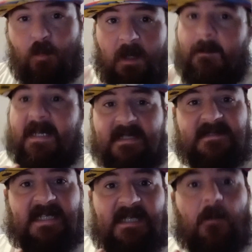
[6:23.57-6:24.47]
want to make the
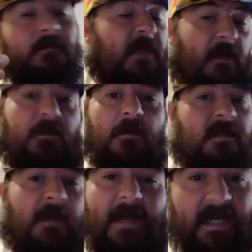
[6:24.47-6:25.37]
sale. Go to
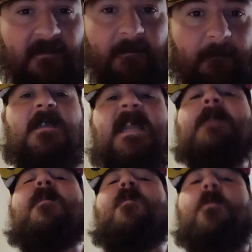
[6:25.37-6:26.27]
the bank the day
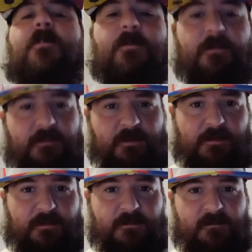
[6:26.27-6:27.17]
before
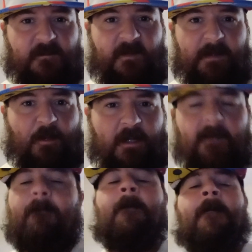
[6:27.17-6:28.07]
your flea market.
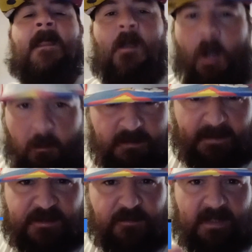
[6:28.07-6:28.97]
Always
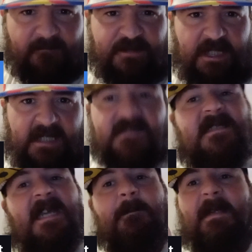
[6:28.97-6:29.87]
make sure you have change, and